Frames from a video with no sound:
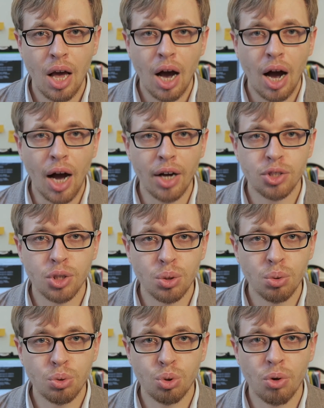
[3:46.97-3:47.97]
are due
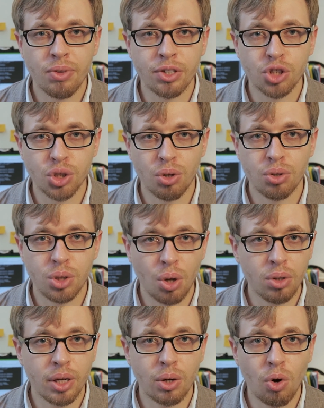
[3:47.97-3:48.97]
to the strong
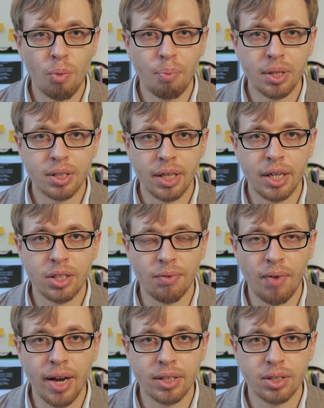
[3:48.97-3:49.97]
donor compensate
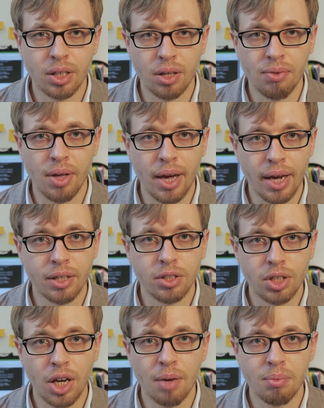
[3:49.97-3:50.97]
effects in the
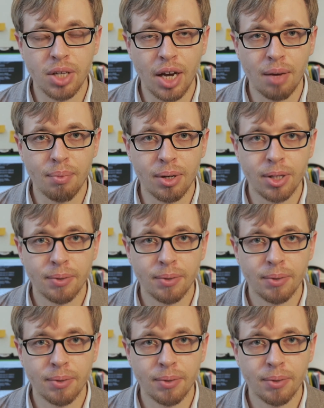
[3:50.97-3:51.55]
N-type diamond,